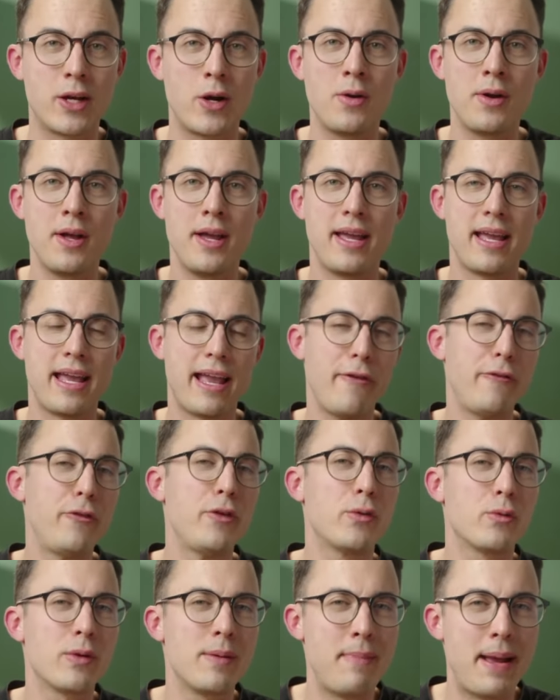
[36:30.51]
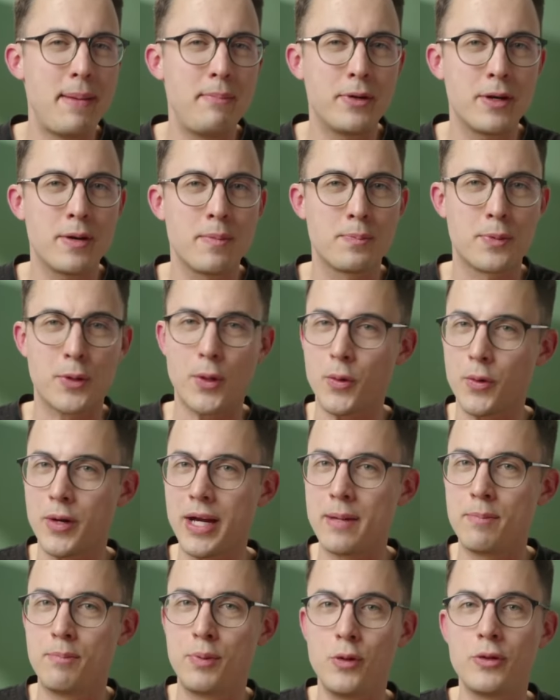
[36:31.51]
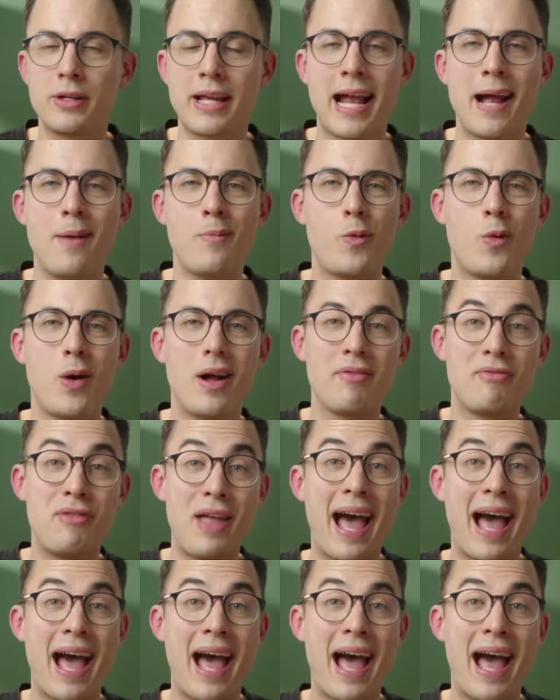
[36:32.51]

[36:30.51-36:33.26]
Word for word: So if you remember Procreate Bootcamp, well,